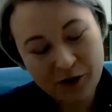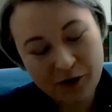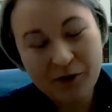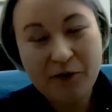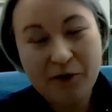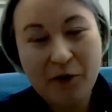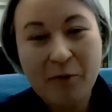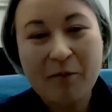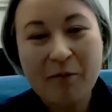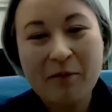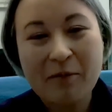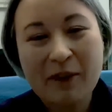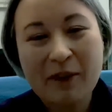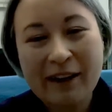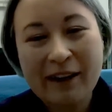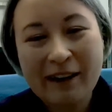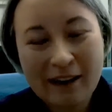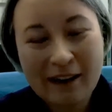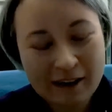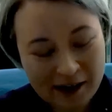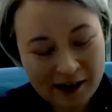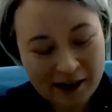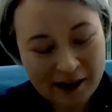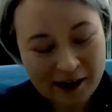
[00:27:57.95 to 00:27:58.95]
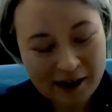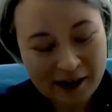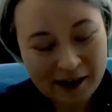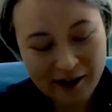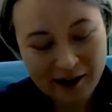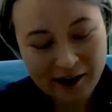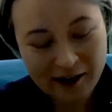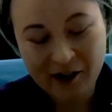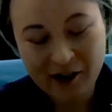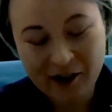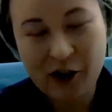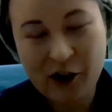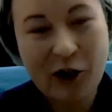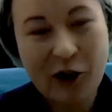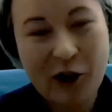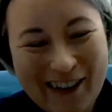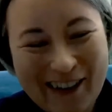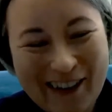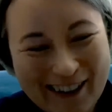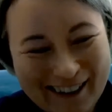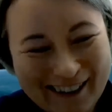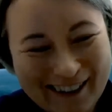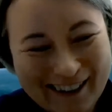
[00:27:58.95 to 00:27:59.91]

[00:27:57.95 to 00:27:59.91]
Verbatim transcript: from like a deck chair. That's fine.